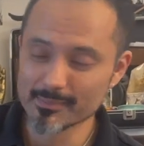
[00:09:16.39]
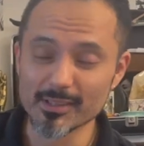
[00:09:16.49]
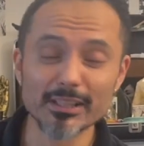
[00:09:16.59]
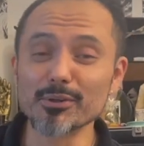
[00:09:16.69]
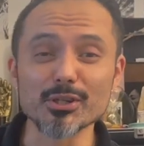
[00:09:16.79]

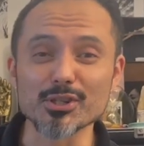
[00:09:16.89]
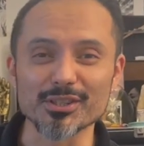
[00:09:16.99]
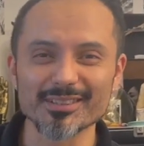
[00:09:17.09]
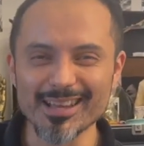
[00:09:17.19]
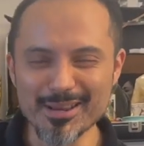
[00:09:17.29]

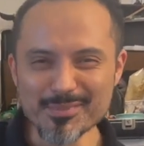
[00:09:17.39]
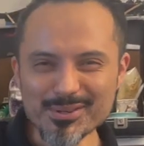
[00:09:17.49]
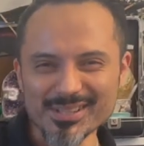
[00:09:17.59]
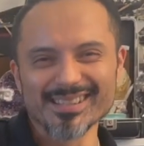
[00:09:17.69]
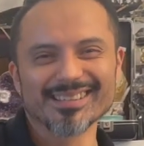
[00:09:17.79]
Literature and
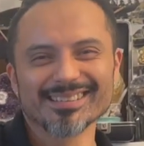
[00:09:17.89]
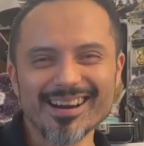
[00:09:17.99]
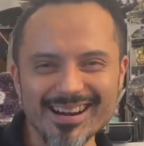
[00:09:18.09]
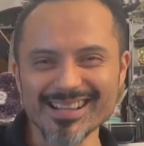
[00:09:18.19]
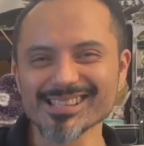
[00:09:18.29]
music.
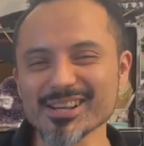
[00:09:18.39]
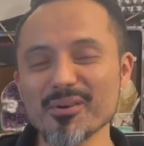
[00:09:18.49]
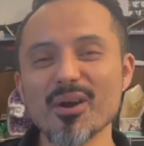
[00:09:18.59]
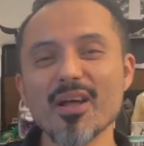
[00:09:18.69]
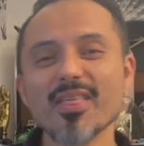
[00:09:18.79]
All right,
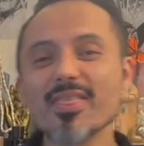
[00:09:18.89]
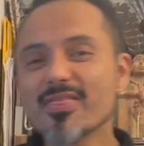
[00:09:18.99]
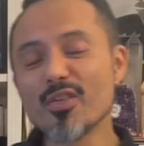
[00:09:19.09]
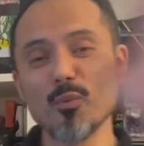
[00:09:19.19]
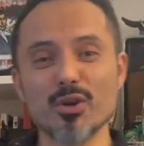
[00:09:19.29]
so
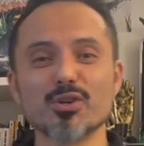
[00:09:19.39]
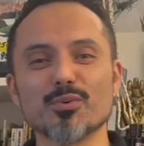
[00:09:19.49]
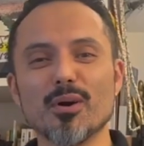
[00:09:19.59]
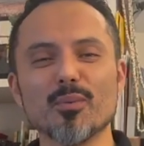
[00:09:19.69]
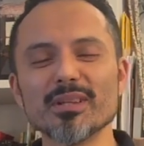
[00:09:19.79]
the wonder
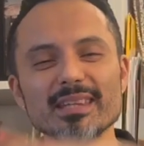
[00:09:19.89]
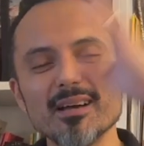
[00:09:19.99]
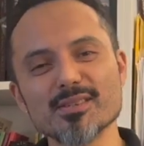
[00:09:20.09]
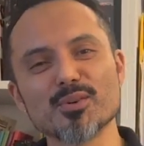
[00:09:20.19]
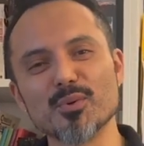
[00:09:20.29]
wall. What the
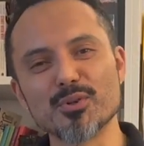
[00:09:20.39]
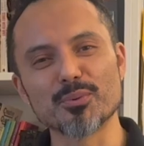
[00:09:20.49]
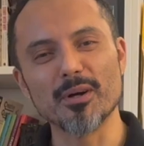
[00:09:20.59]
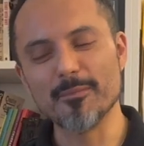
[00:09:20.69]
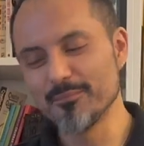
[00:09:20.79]
hell is a wonder
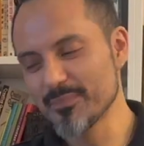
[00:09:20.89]
wall?